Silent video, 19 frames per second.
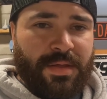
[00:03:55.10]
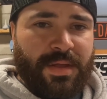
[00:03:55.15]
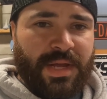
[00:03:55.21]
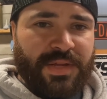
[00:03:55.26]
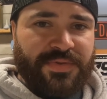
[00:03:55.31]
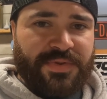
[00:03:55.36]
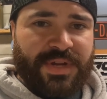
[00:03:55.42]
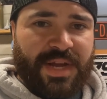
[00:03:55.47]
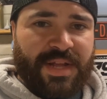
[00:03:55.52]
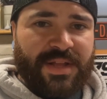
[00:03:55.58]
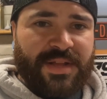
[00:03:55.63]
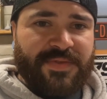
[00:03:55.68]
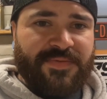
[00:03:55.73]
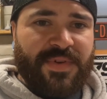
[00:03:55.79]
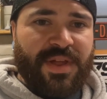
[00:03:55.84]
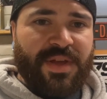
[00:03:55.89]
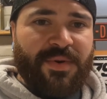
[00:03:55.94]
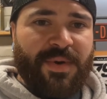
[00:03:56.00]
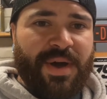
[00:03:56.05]
thanks for checking this
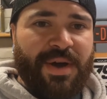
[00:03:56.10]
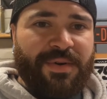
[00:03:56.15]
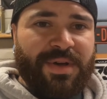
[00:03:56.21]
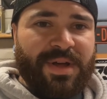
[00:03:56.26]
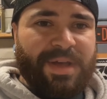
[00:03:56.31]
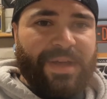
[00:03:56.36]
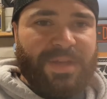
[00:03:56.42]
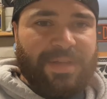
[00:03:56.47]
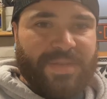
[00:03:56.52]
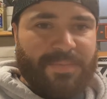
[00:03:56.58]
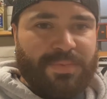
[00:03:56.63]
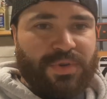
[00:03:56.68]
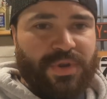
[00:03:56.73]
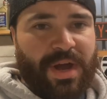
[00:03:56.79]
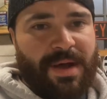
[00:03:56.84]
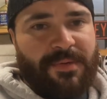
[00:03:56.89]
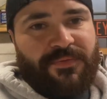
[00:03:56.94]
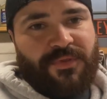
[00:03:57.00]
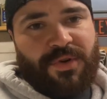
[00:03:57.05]
video out.
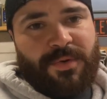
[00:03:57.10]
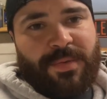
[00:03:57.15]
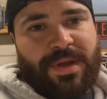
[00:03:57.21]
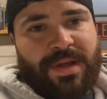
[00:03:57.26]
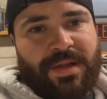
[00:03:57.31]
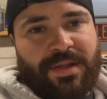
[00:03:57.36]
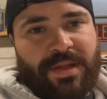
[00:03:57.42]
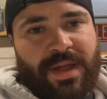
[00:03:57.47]
Subscribe for me,